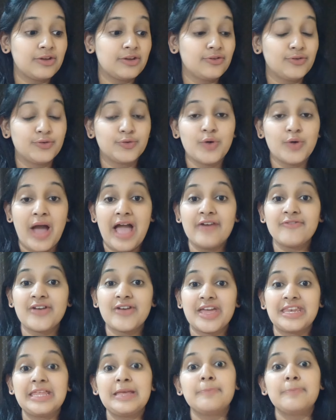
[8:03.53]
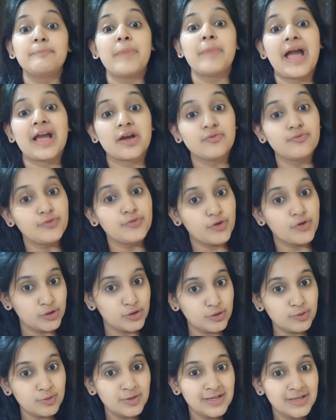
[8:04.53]
you have any backup for
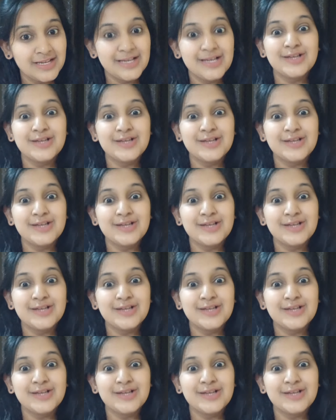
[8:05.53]
you,